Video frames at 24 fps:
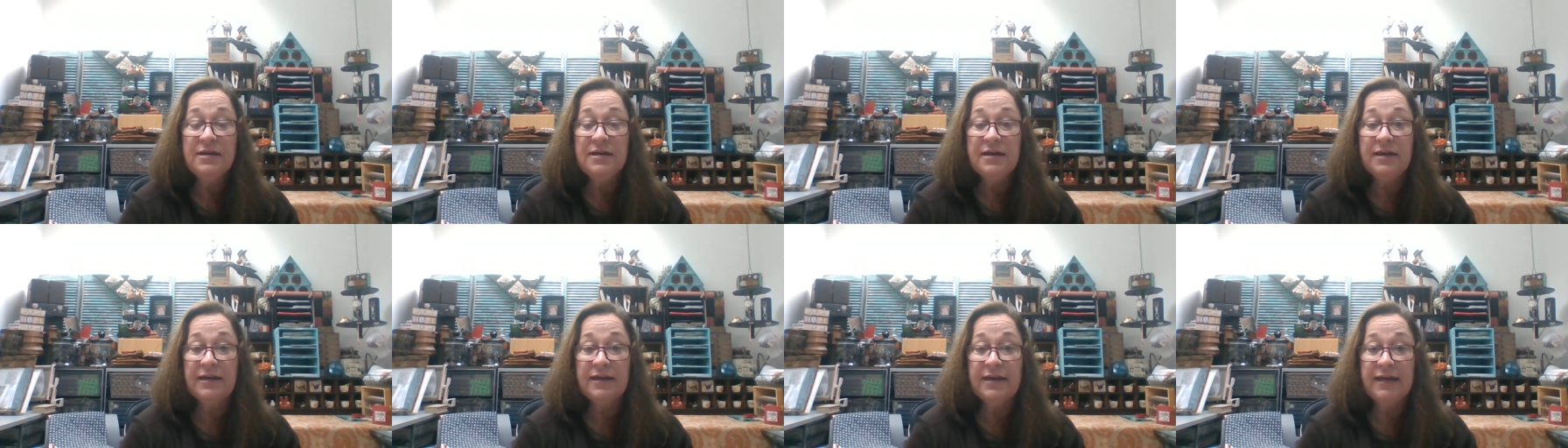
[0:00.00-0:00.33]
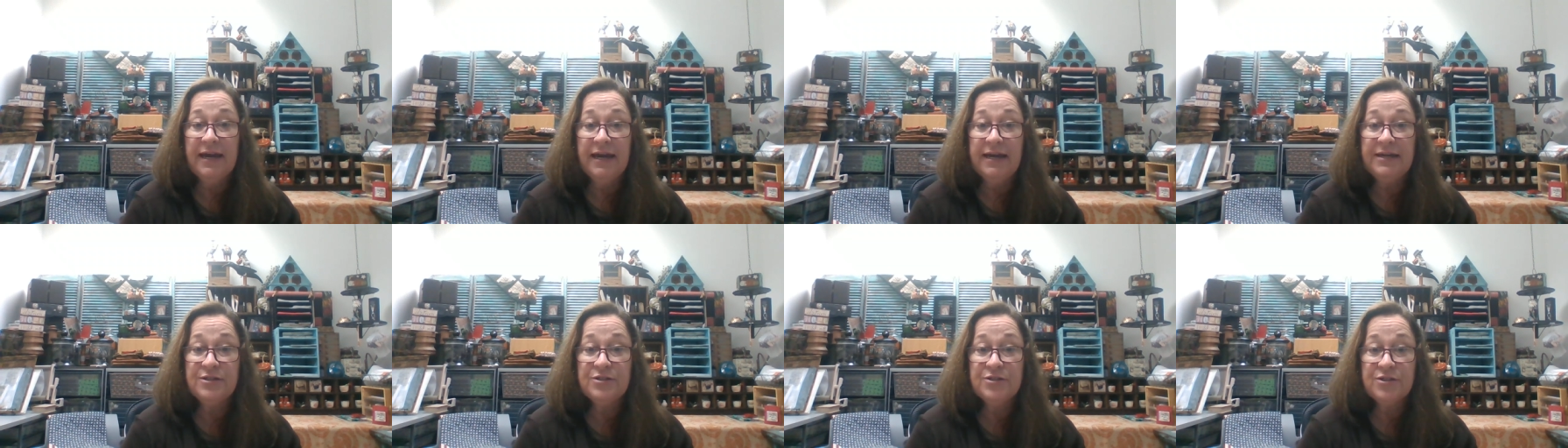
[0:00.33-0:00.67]

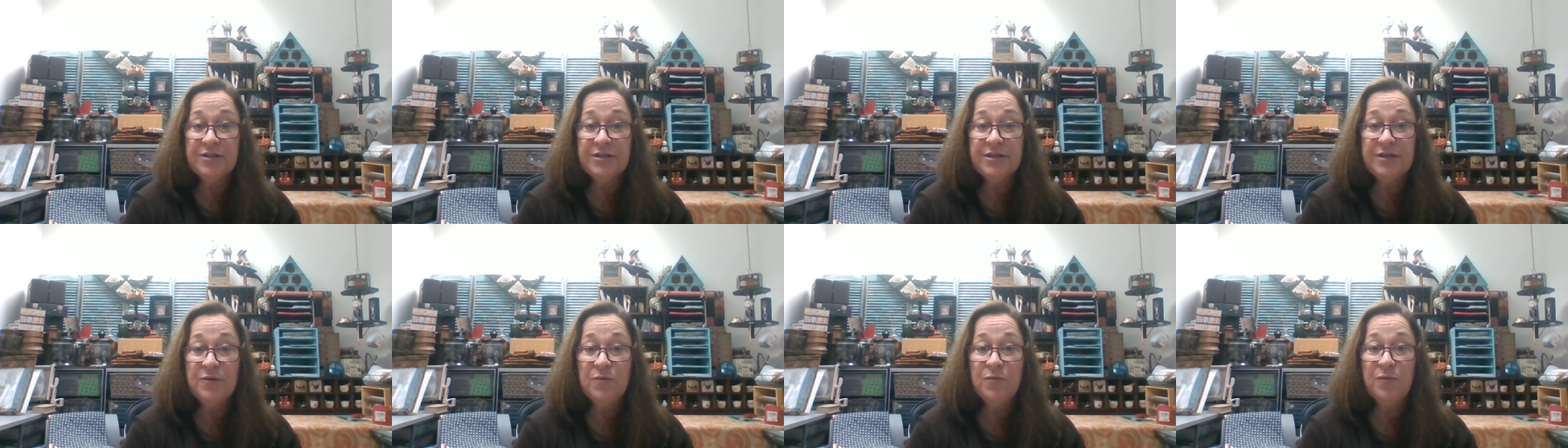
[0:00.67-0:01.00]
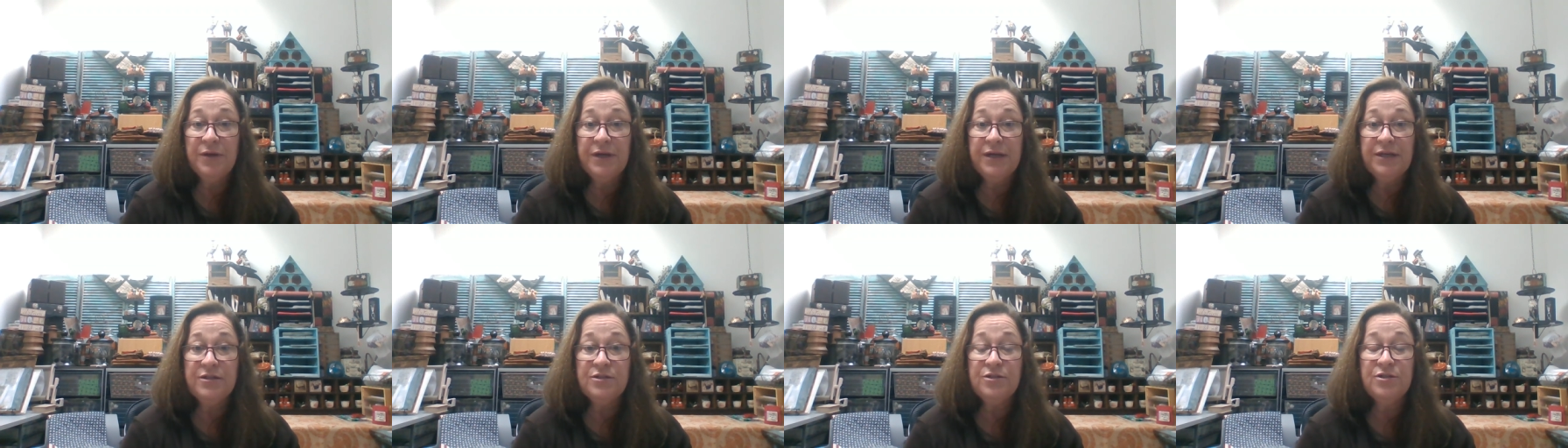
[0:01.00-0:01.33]
Occasionally
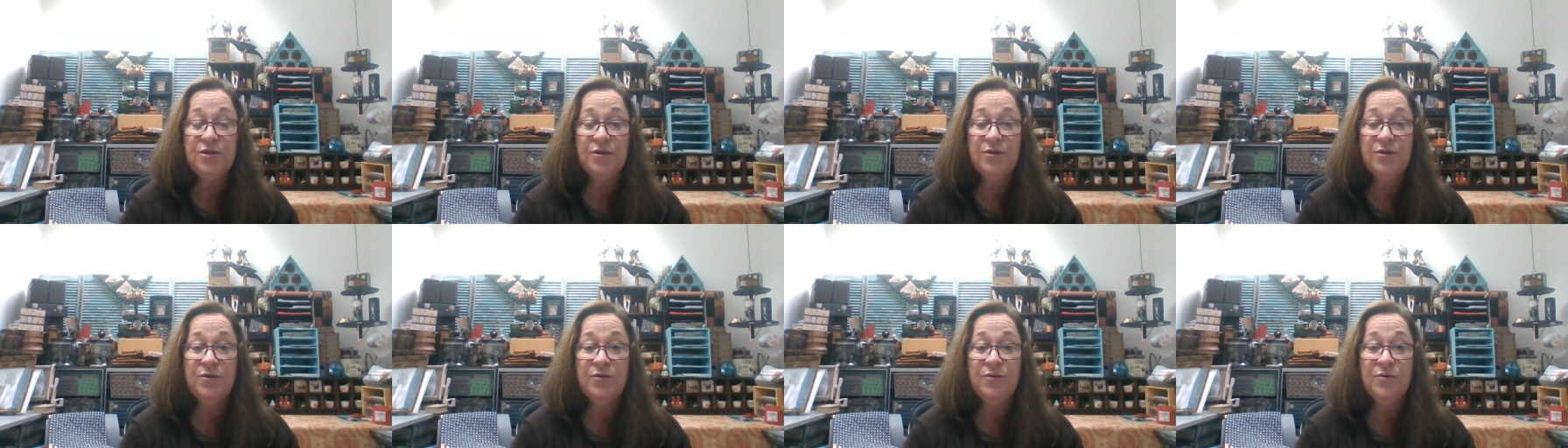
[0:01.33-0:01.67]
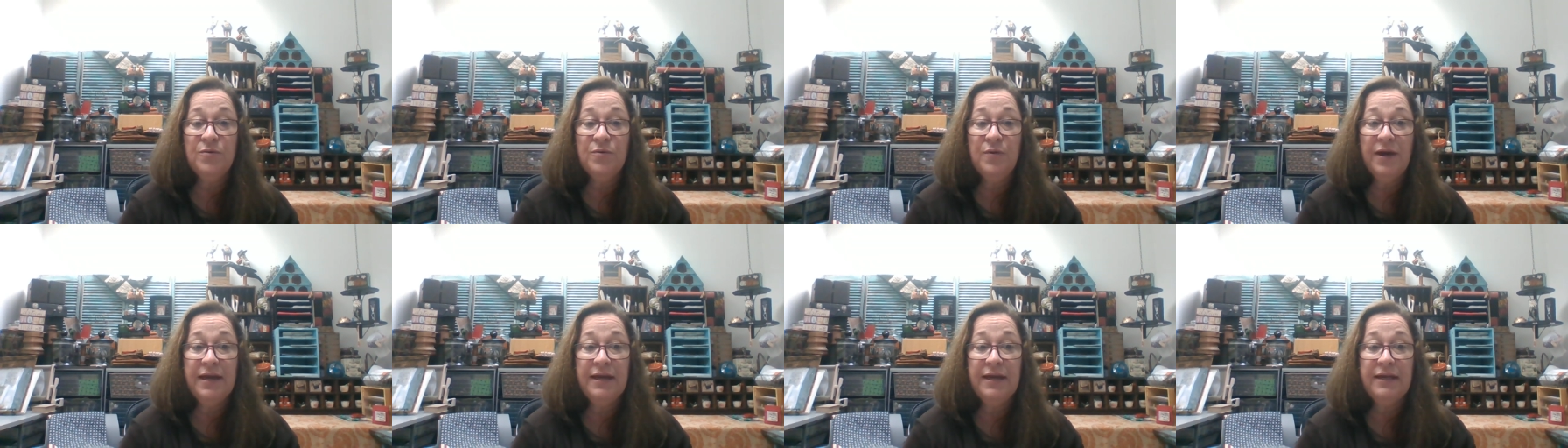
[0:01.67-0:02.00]
we
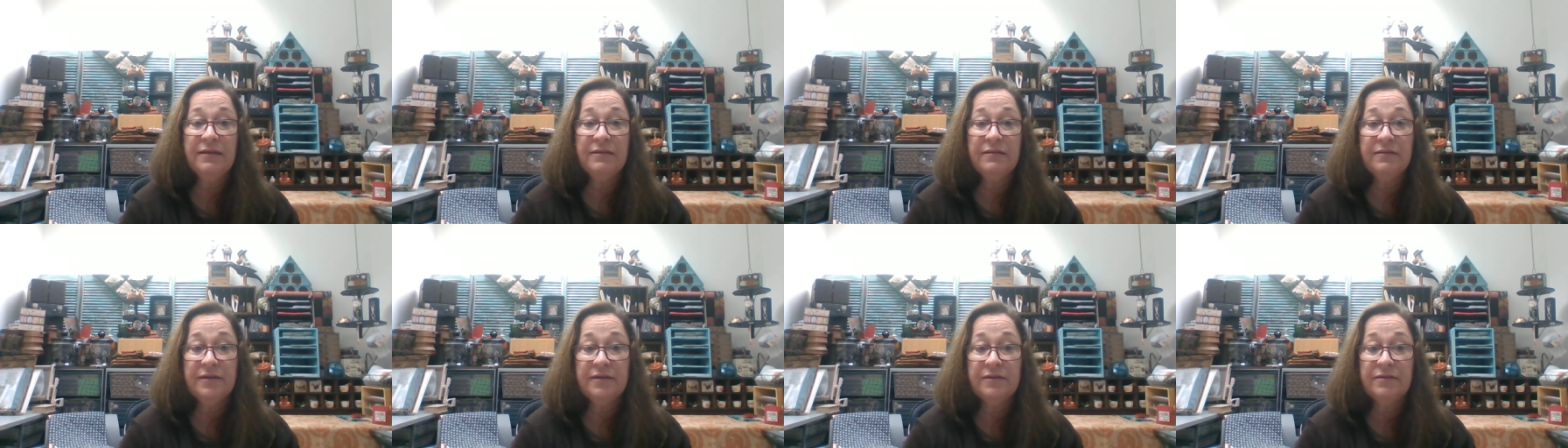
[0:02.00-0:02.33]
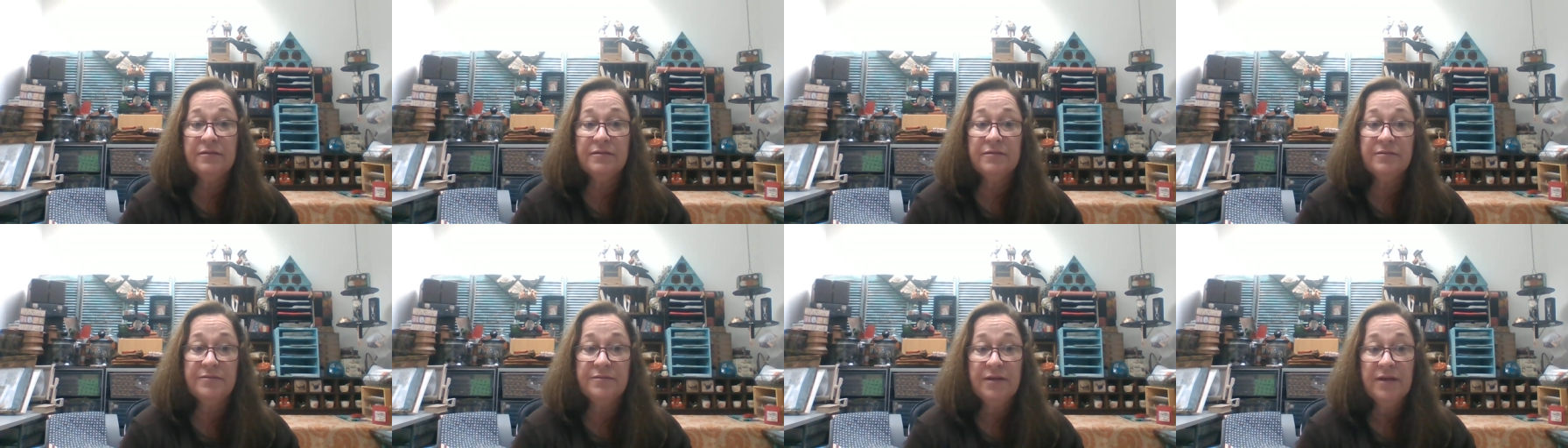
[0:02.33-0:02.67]
do a
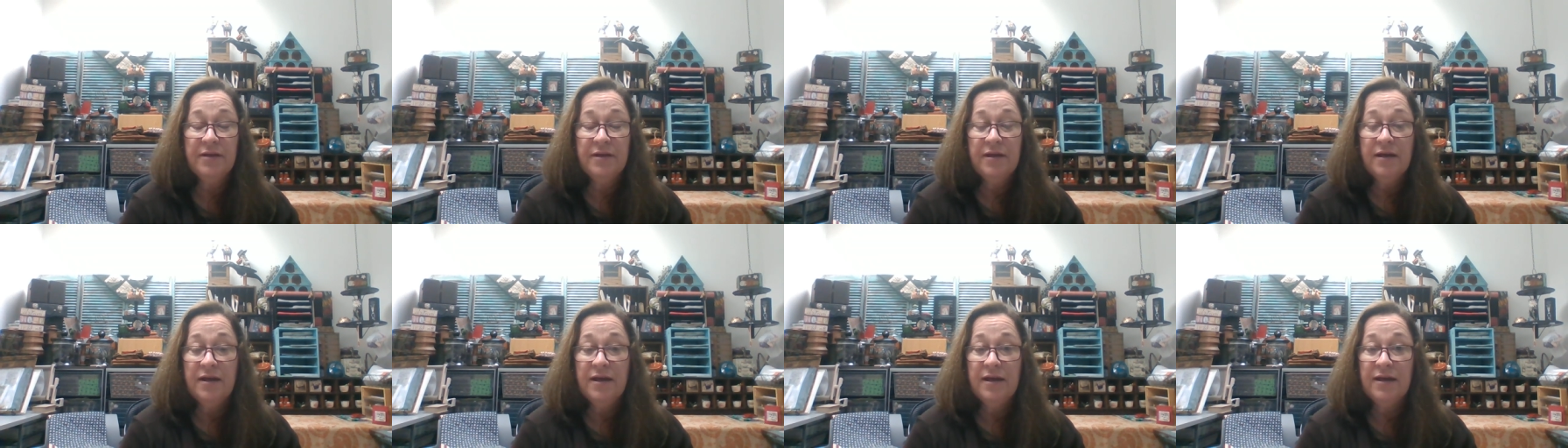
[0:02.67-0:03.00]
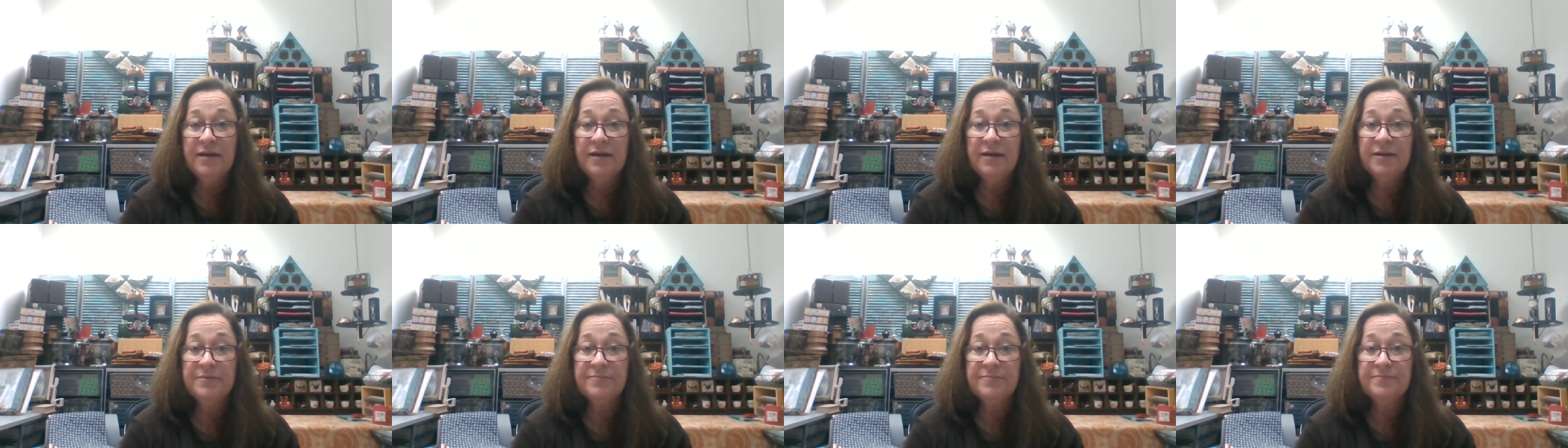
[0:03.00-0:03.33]
little
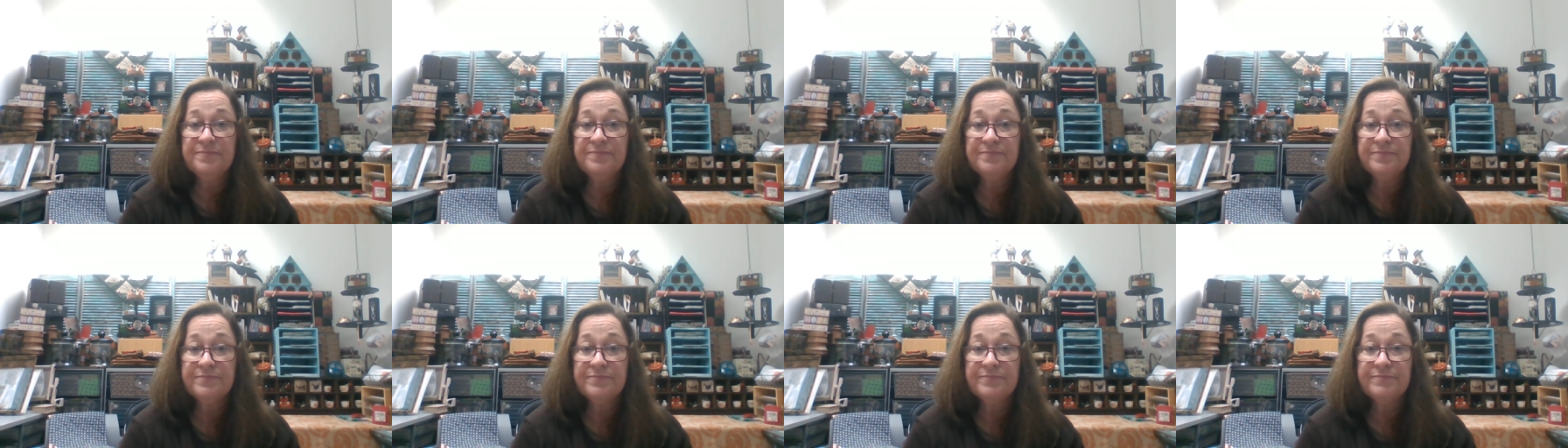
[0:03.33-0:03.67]
um,